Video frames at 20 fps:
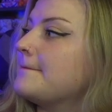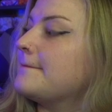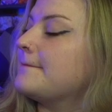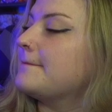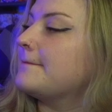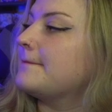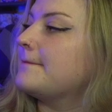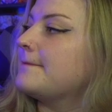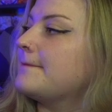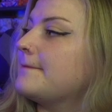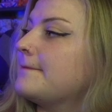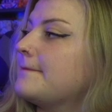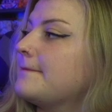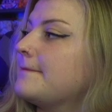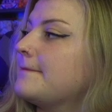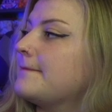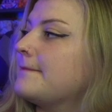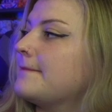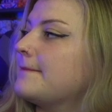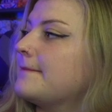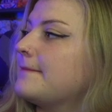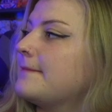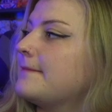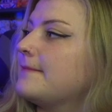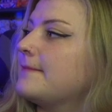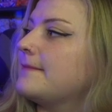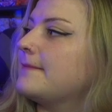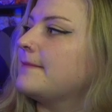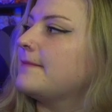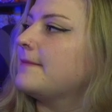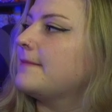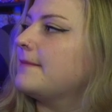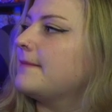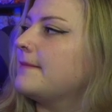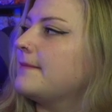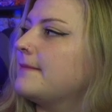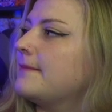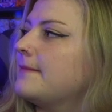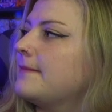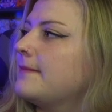
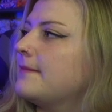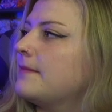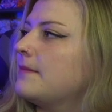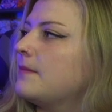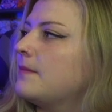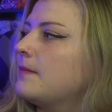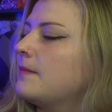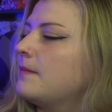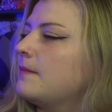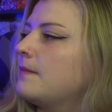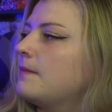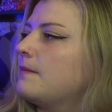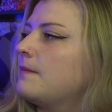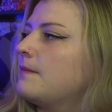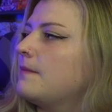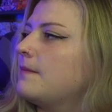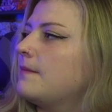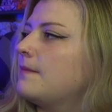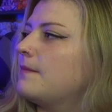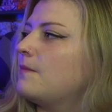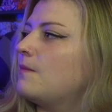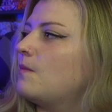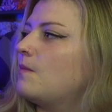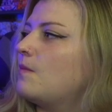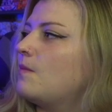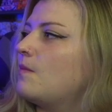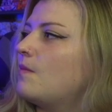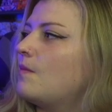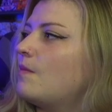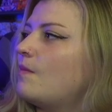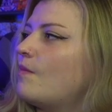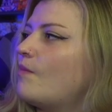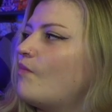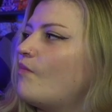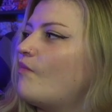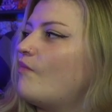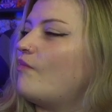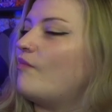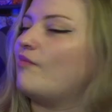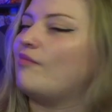
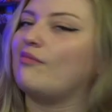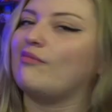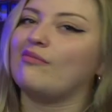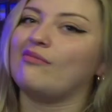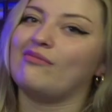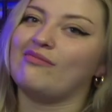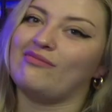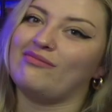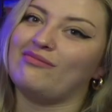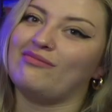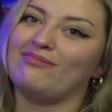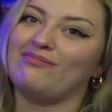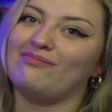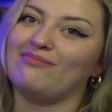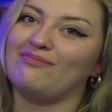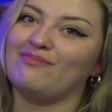This person isn't speaking.